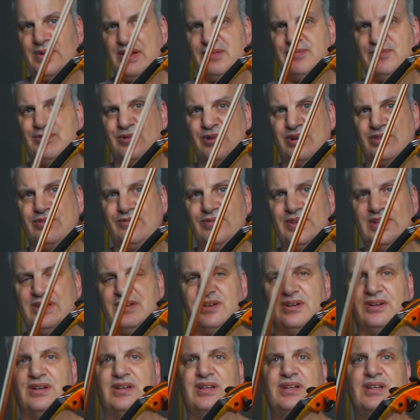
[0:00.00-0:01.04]
fourth
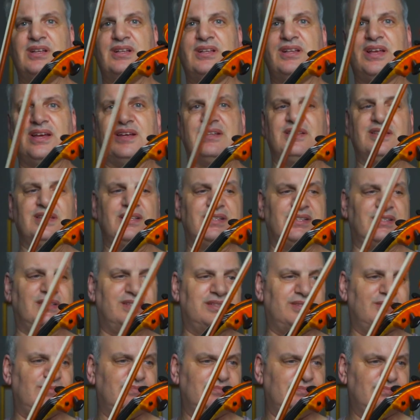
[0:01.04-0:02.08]
finger, like this.